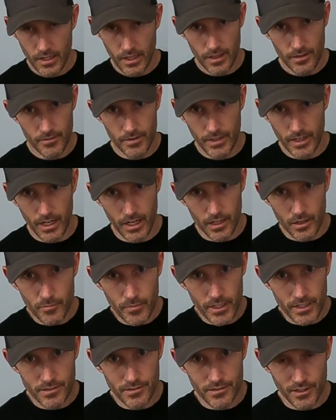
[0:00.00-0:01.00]
And it kind of
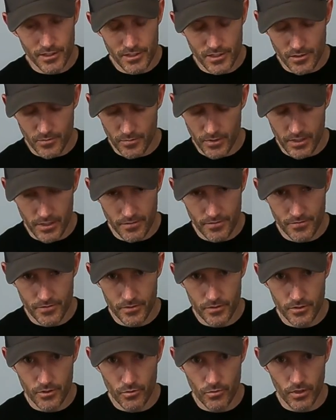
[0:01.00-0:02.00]
makes sense to me. If
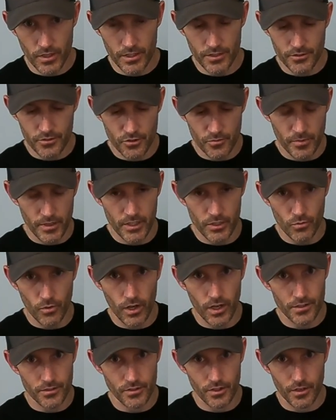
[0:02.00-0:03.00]
you're running too many
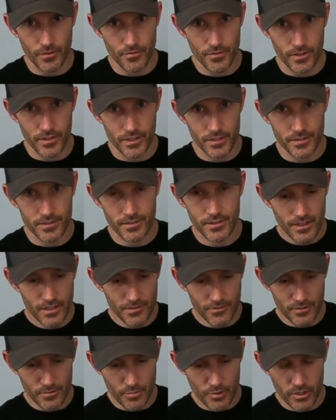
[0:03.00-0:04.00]
watts off of this, it
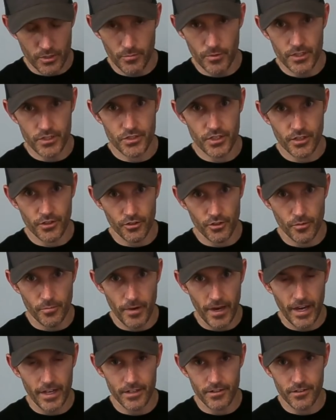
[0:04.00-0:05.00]
would pretty much kill the
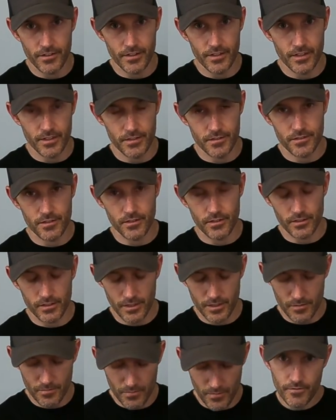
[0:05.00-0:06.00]
battery
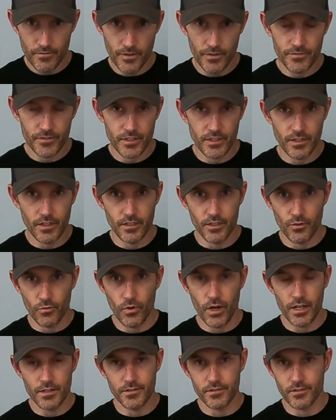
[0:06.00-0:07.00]
instantly. 1500
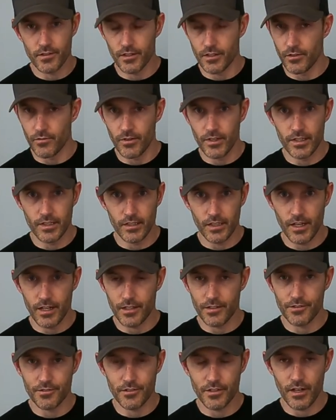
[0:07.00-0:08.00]
watts is gonna run a lot
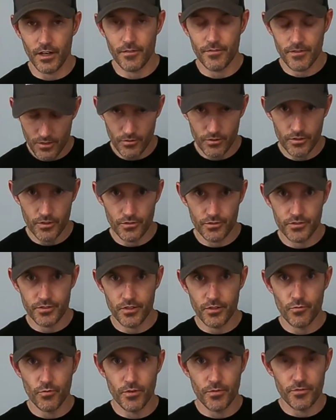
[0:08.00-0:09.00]
of stuff. You'll
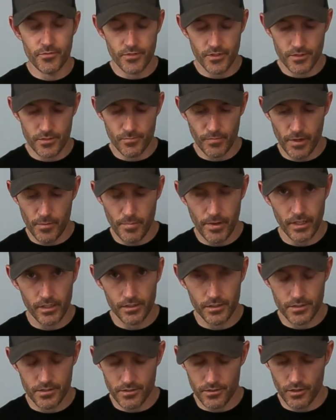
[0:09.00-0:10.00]
see with just my
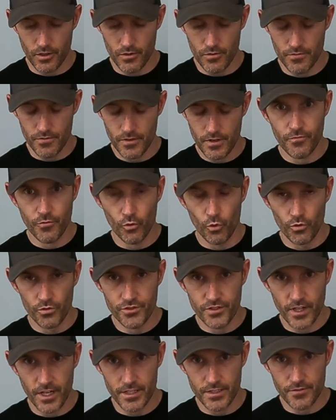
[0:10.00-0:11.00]
pellet stove,
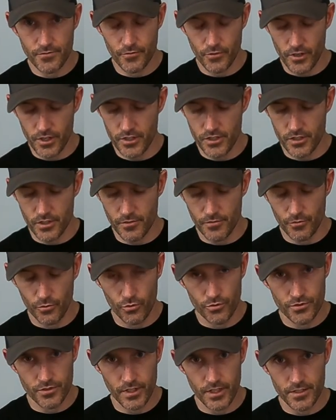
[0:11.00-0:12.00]
full-size fridge and a
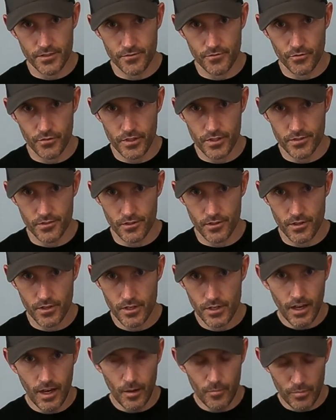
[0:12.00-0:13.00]
full-size freezer,
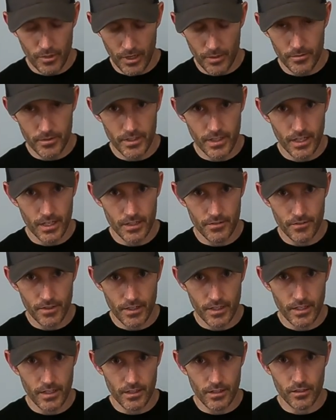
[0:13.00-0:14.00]
I'm probably not even
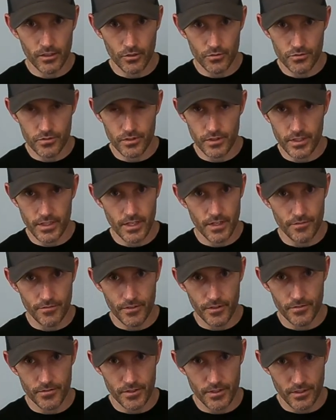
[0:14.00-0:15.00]
gonna closely hit
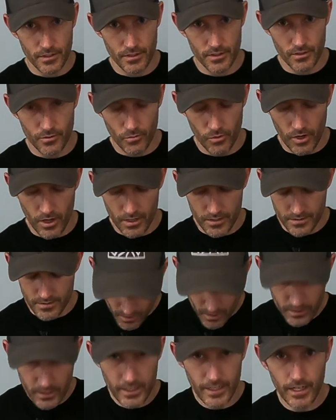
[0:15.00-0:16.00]
1500 watts.
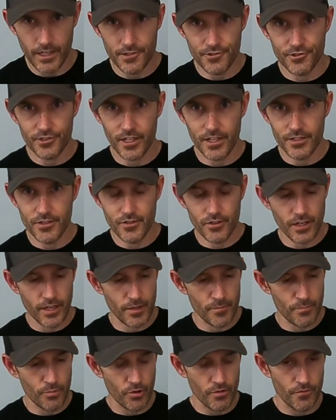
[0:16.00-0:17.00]
And like I said, you
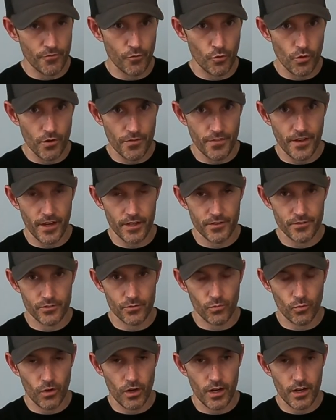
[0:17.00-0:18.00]
can put
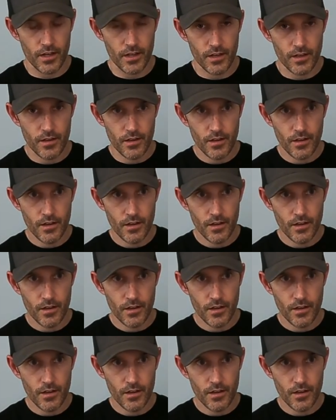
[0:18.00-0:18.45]
4000 watt